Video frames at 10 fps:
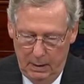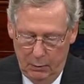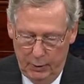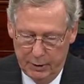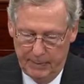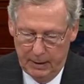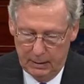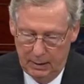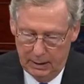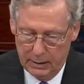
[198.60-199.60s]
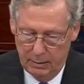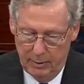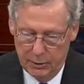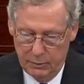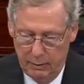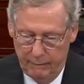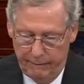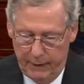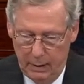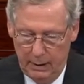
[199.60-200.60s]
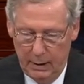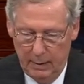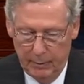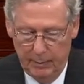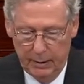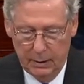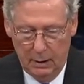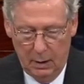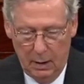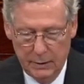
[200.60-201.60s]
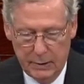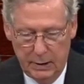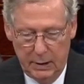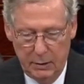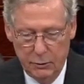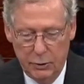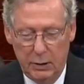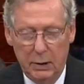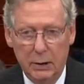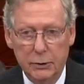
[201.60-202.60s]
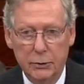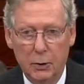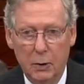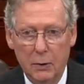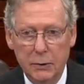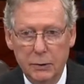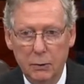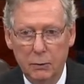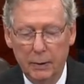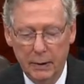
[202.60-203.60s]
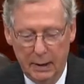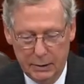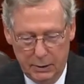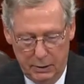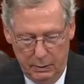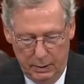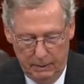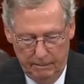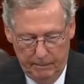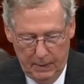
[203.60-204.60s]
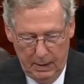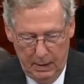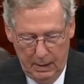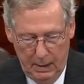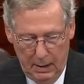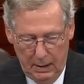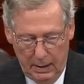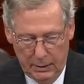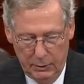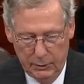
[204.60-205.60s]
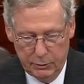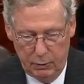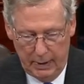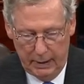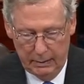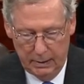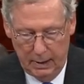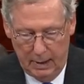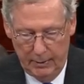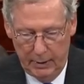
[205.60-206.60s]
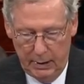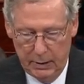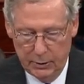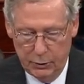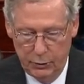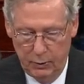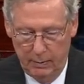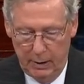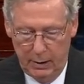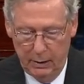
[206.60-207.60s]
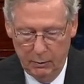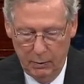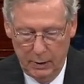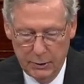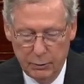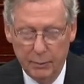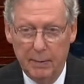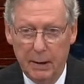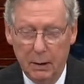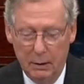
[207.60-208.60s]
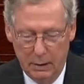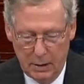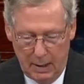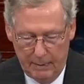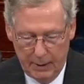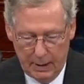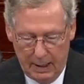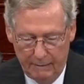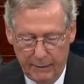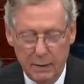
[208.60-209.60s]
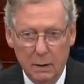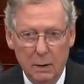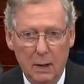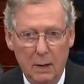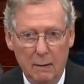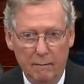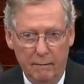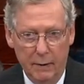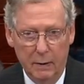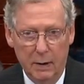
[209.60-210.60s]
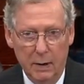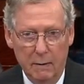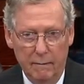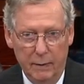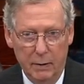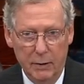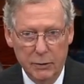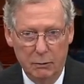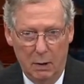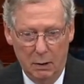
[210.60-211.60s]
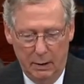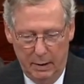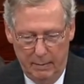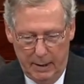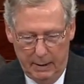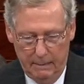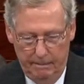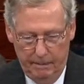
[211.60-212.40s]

We expect the next commissioner to fairly implement the laws that he or she is charged with executing. Now, to his credit, the nominee has assured me he agrees with me on a topic I feel very, very strongly about,